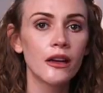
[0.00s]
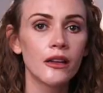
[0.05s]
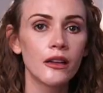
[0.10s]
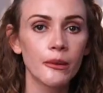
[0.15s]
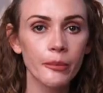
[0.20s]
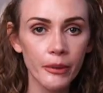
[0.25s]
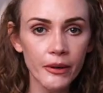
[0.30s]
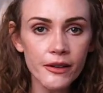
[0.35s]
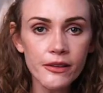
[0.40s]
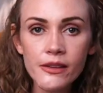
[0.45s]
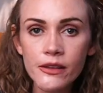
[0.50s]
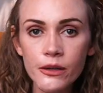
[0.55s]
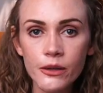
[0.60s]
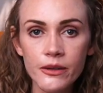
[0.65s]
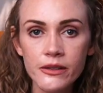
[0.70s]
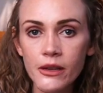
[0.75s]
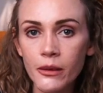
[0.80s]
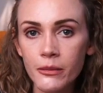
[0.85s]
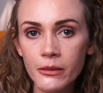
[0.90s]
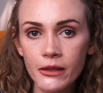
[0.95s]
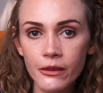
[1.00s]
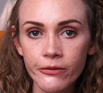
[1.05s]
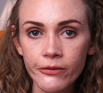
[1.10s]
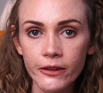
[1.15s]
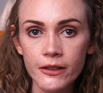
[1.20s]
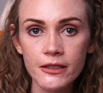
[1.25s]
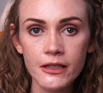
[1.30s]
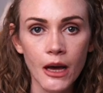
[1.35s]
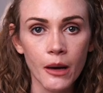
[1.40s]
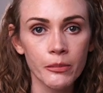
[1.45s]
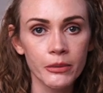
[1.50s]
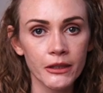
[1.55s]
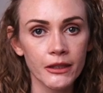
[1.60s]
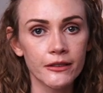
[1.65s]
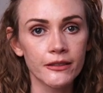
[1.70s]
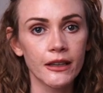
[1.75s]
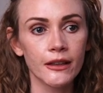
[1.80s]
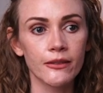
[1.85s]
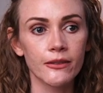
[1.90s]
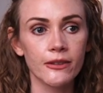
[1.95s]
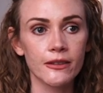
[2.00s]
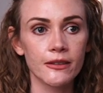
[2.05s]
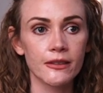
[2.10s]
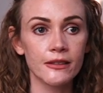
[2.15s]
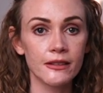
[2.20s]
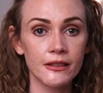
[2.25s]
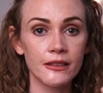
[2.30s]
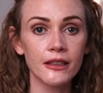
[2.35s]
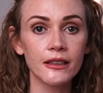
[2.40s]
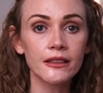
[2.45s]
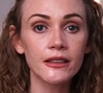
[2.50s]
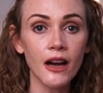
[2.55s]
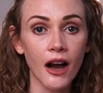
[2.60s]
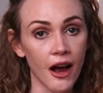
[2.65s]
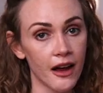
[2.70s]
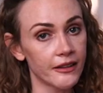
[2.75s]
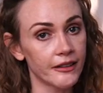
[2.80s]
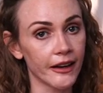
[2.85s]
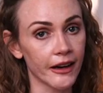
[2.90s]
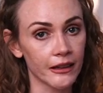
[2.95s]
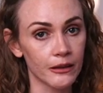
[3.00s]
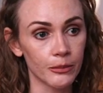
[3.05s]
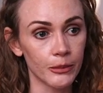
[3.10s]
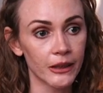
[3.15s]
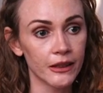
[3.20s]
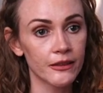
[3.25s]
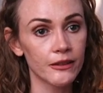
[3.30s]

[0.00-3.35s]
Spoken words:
The person who sent me the first couple of gifts did contact me,